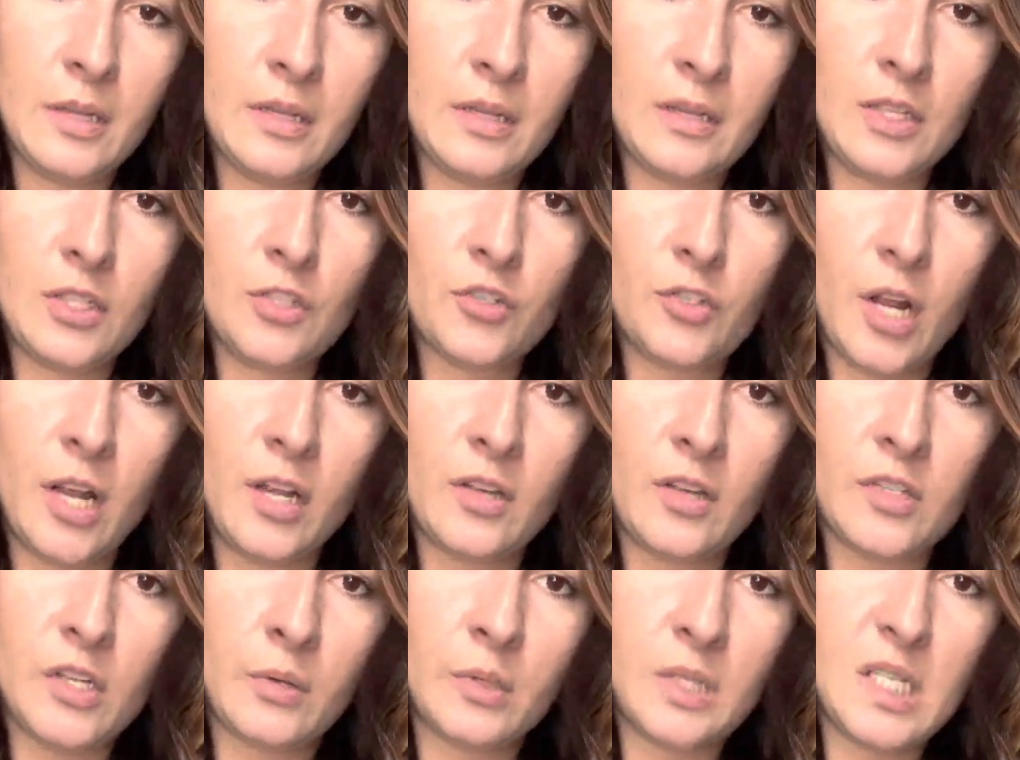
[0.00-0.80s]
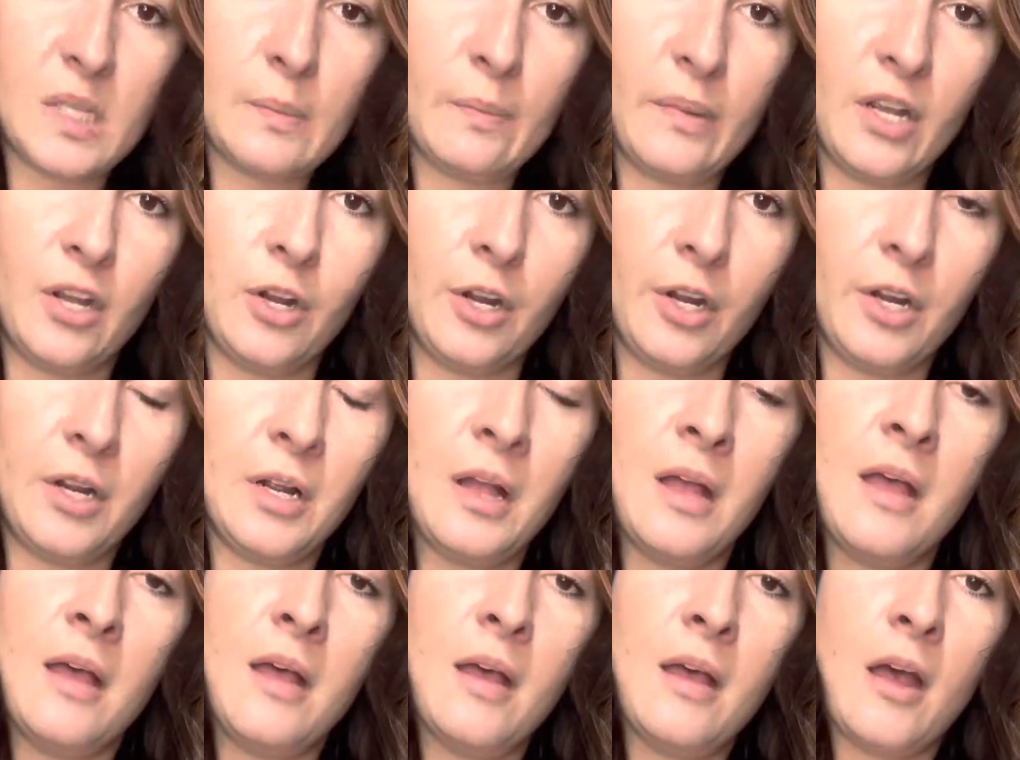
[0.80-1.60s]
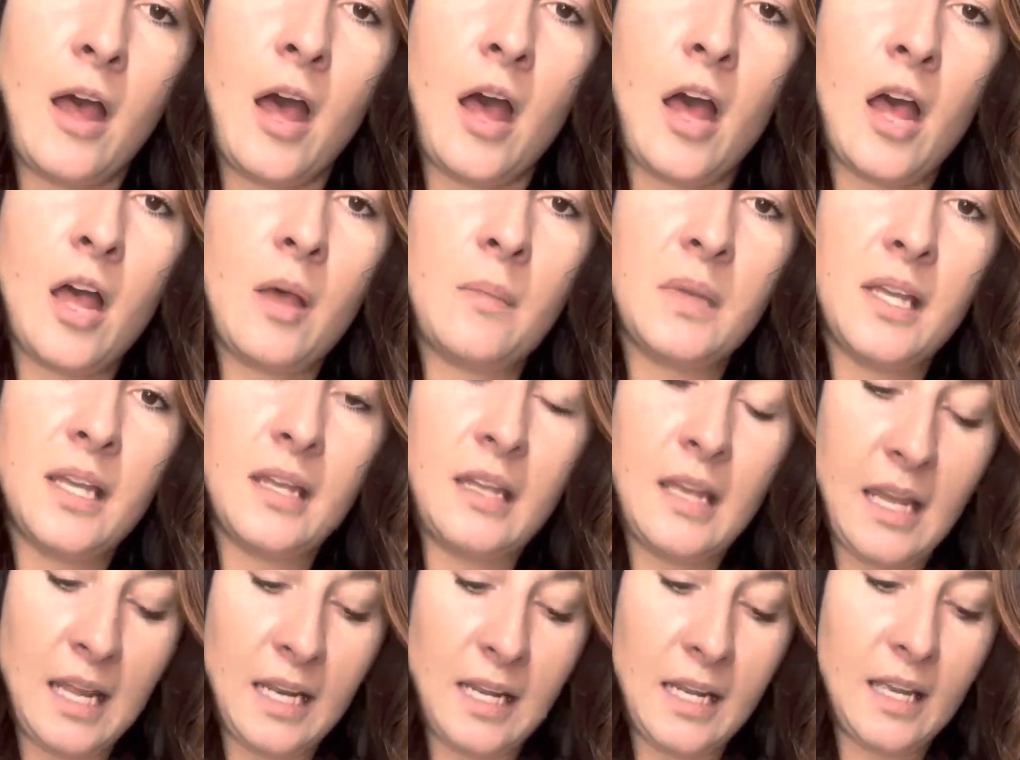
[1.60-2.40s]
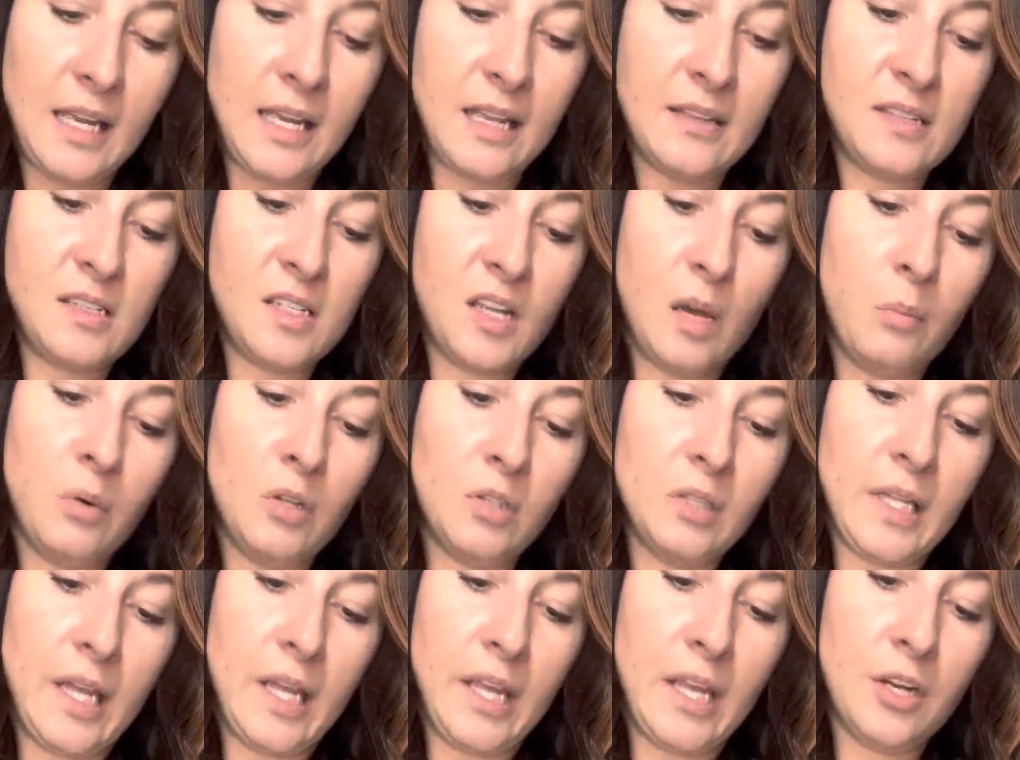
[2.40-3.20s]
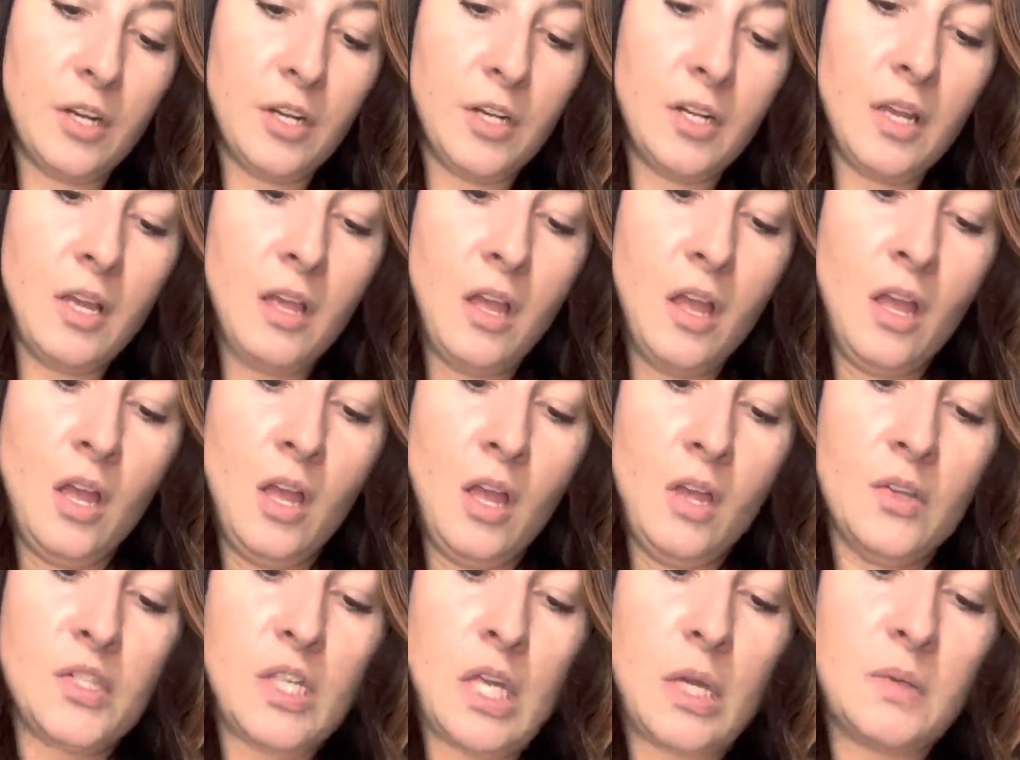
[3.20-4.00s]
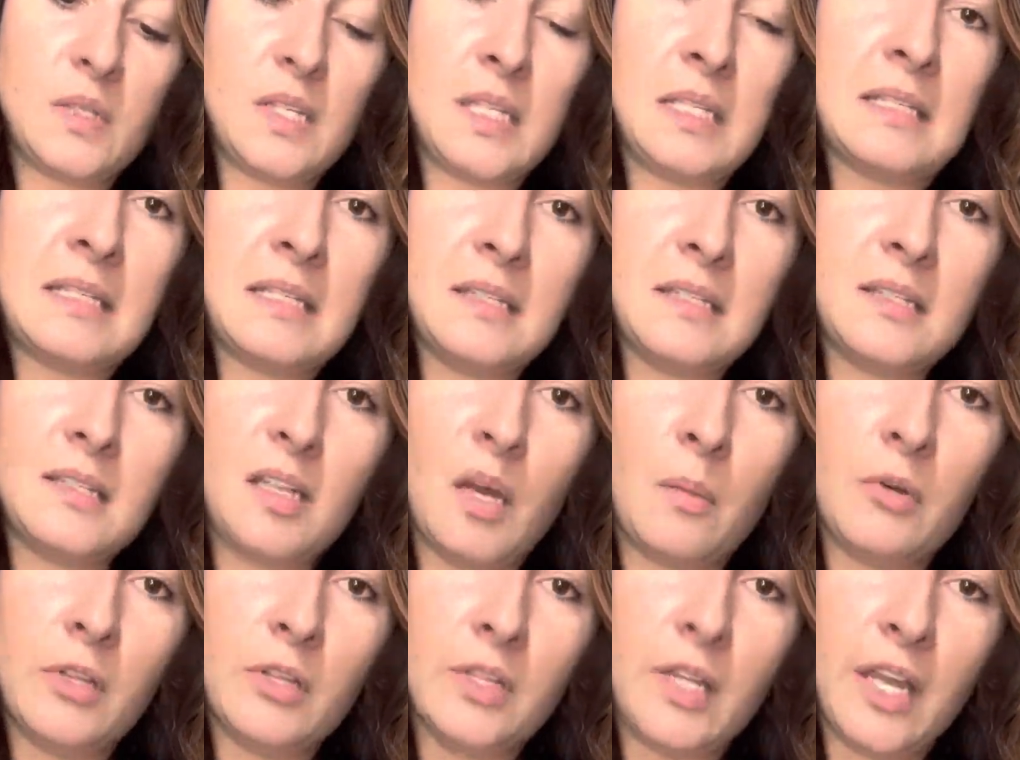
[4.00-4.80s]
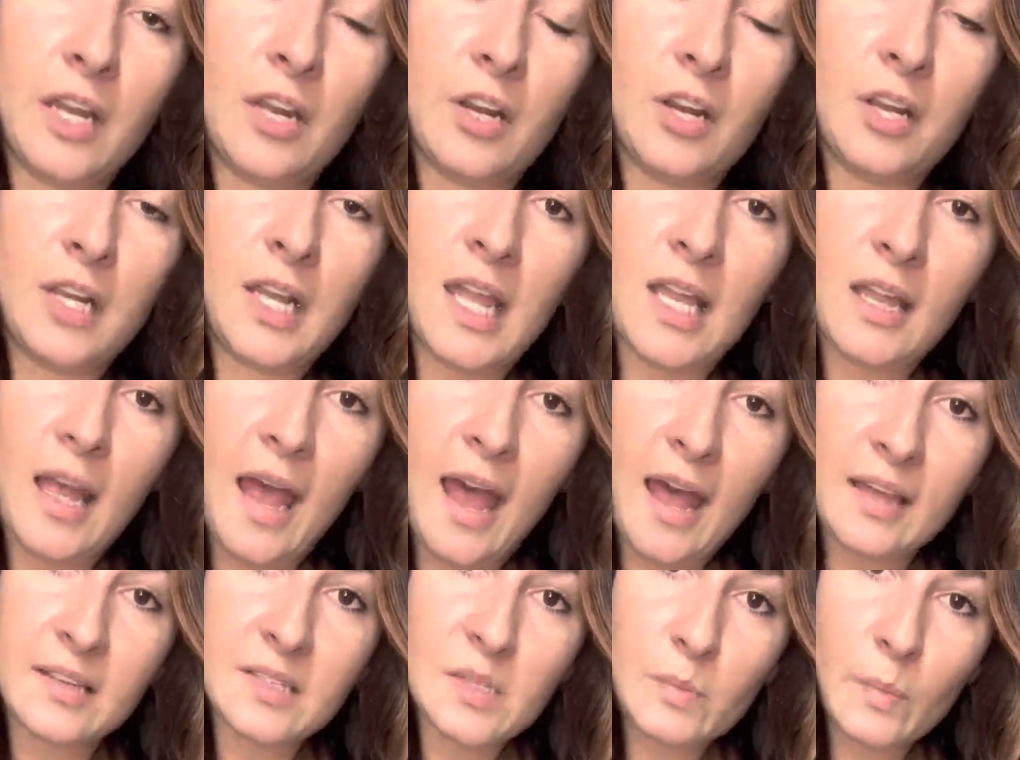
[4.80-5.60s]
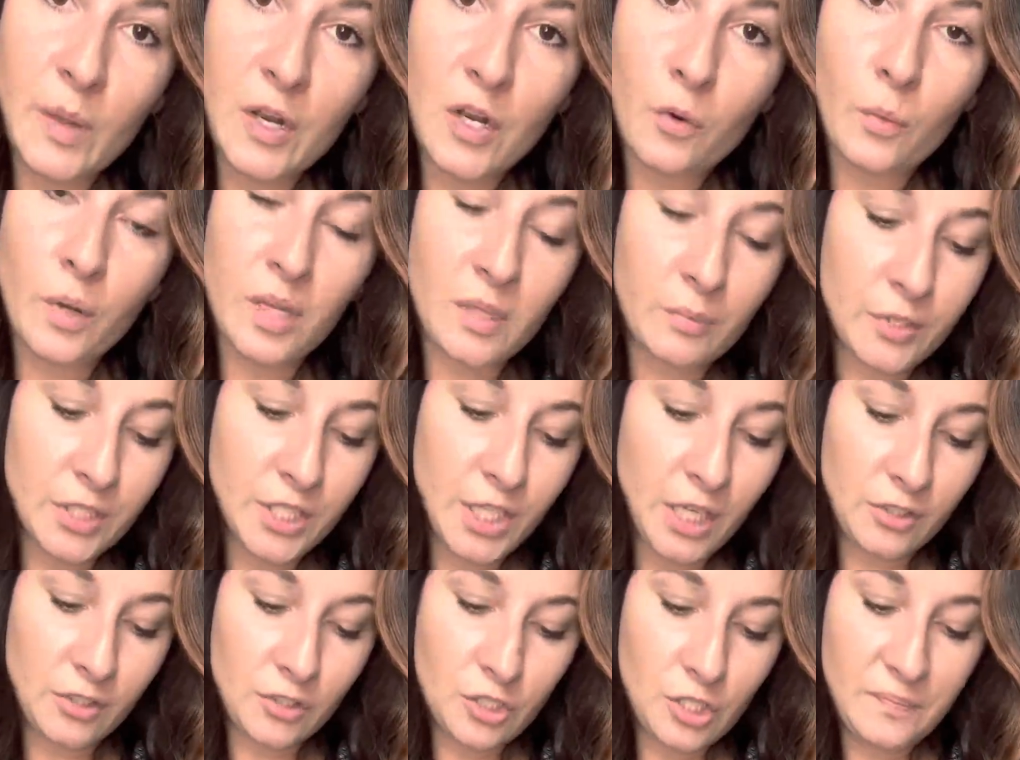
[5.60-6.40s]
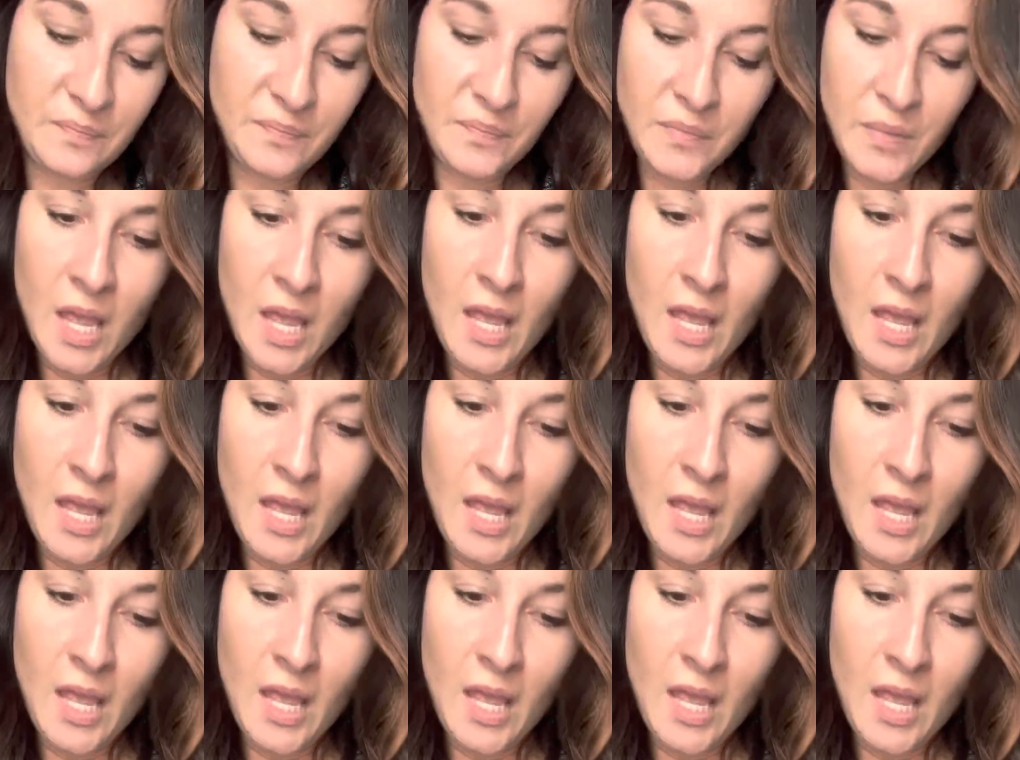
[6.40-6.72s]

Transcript: The strike zone is bigger, and it is double layered. So since it's double layered, it has better wind protection.